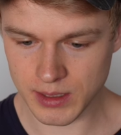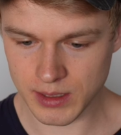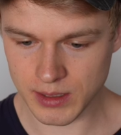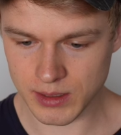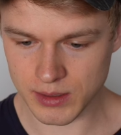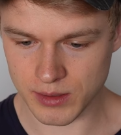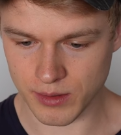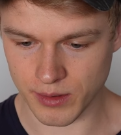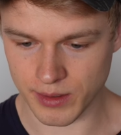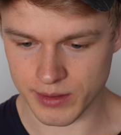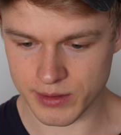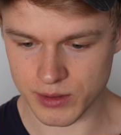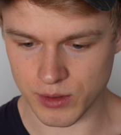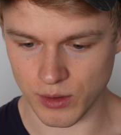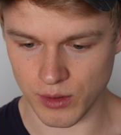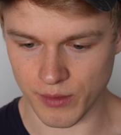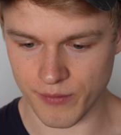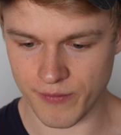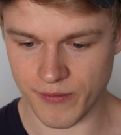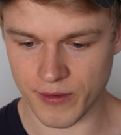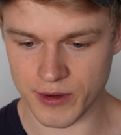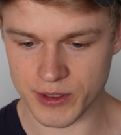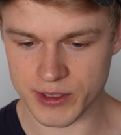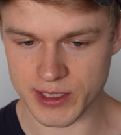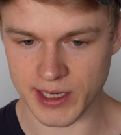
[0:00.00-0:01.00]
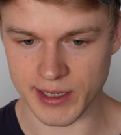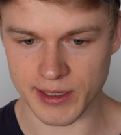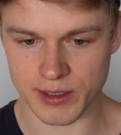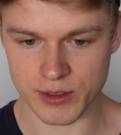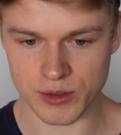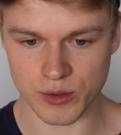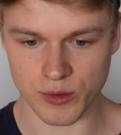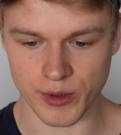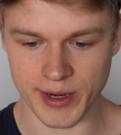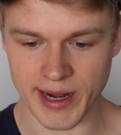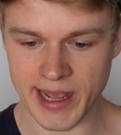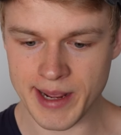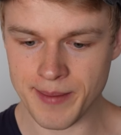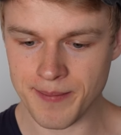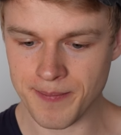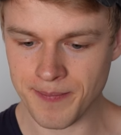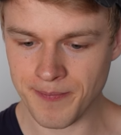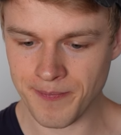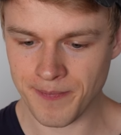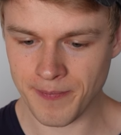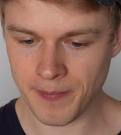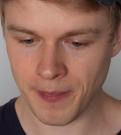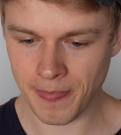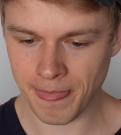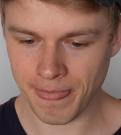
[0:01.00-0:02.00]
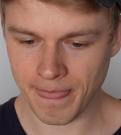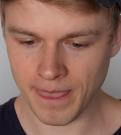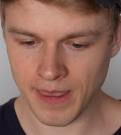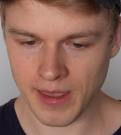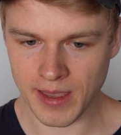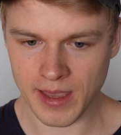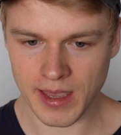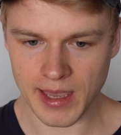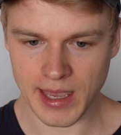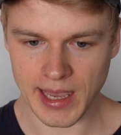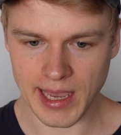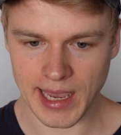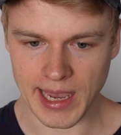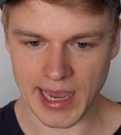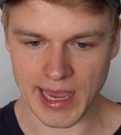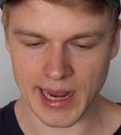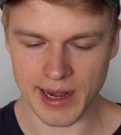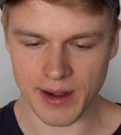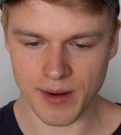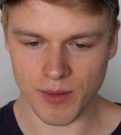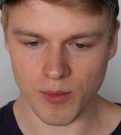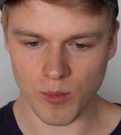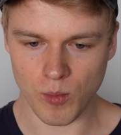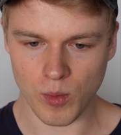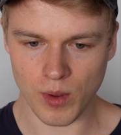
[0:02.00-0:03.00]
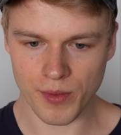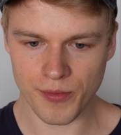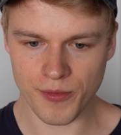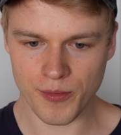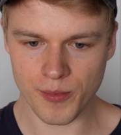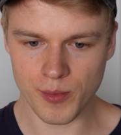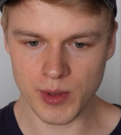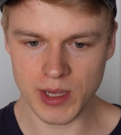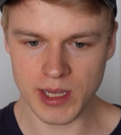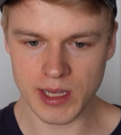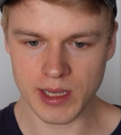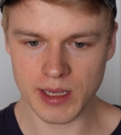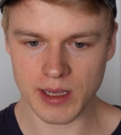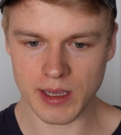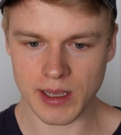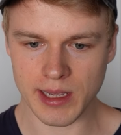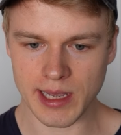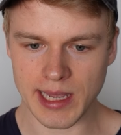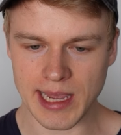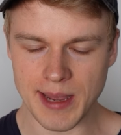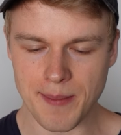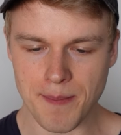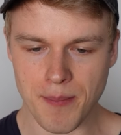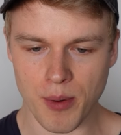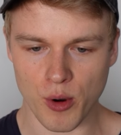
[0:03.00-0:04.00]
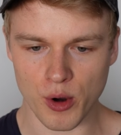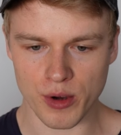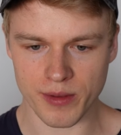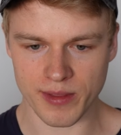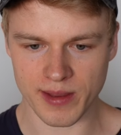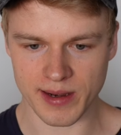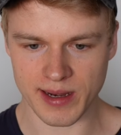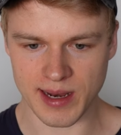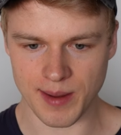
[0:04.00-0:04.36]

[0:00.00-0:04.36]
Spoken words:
So it's called first_name. And once we import the